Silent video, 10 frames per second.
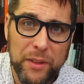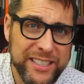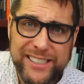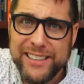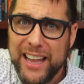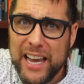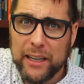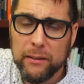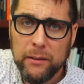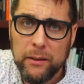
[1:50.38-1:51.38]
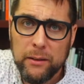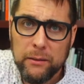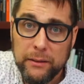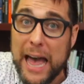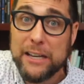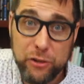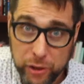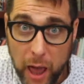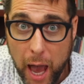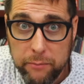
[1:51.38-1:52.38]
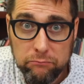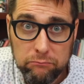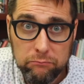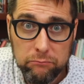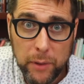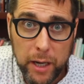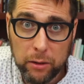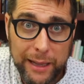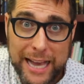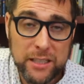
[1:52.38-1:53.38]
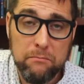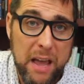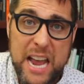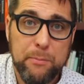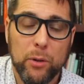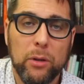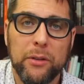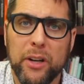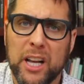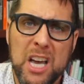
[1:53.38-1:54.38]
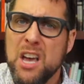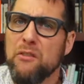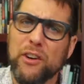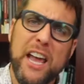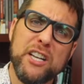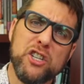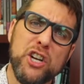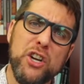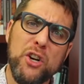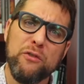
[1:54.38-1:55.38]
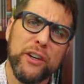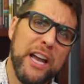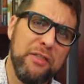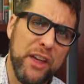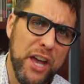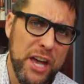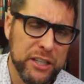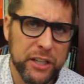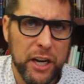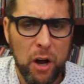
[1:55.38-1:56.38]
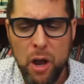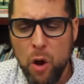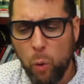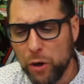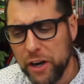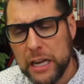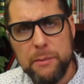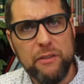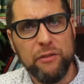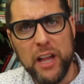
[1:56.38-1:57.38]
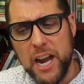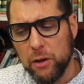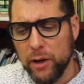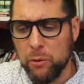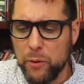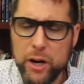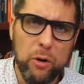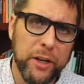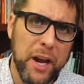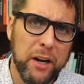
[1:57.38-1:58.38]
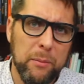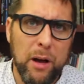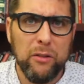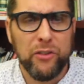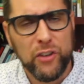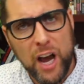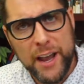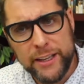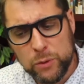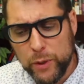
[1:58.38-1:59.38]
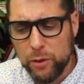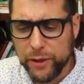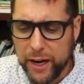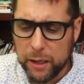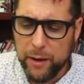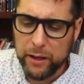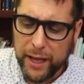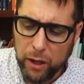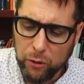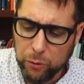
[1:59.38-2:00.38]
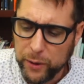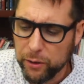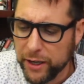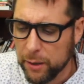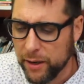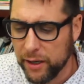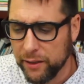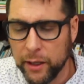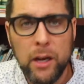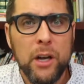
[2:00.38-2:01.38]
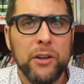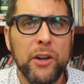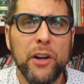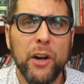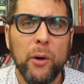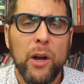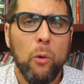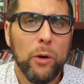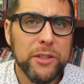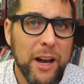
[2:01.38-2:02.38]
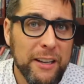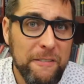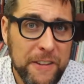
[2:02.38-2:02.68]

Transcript: This isn't like last July, right? Or last April. And they're like, forget you, forget this. You know, we're going to be flagrant. We don't care about science. We don't care about health. We don't care about anything. No, no, no. We're talking